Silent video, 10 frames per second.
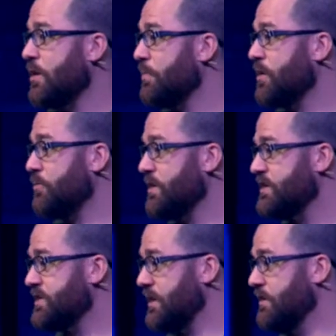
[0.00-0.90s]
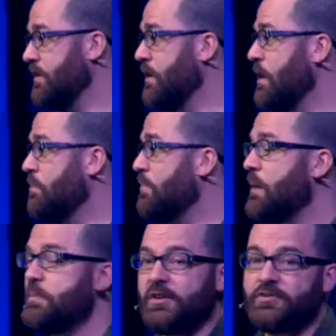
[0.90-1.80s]
Alberta region.
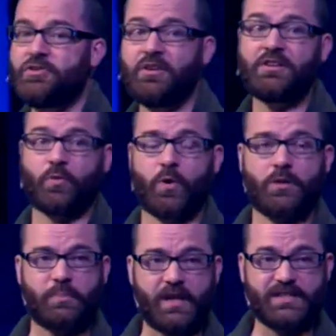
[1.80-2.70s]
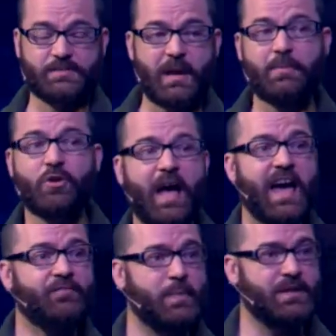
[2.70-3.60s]
Maybe you're new in your workplace. Maybe you
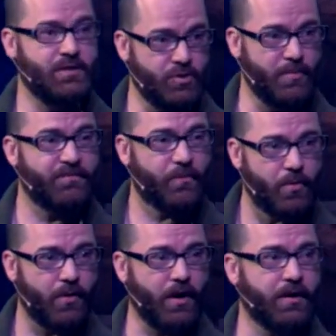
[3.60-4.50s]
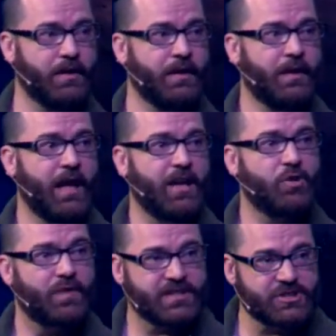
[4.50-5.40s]
have been new before and
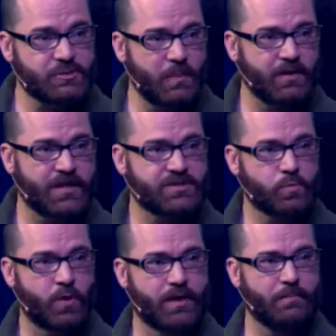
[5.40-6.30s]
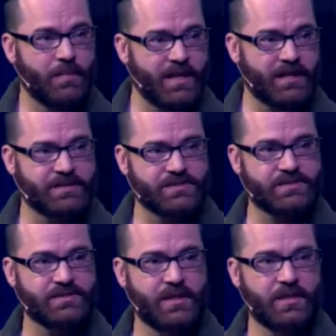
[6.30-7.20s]
you've experienced what it
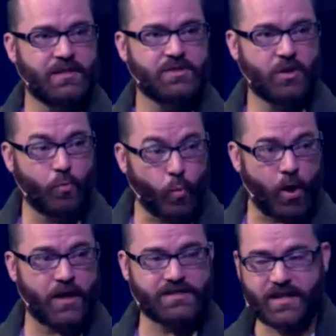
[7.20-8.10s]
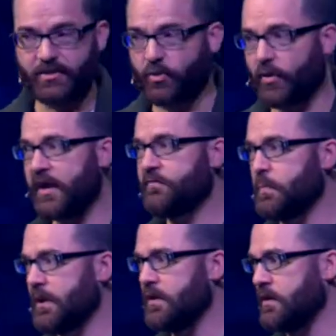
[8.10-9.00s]
means to want and crave
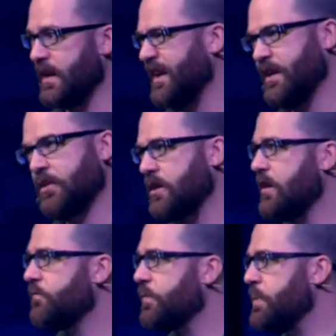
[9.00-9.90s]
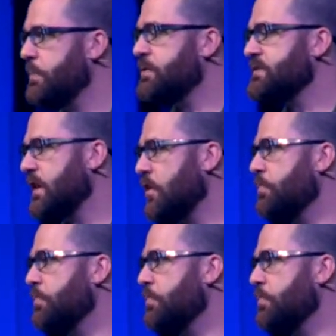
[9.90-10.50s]
belonging and looking for people to help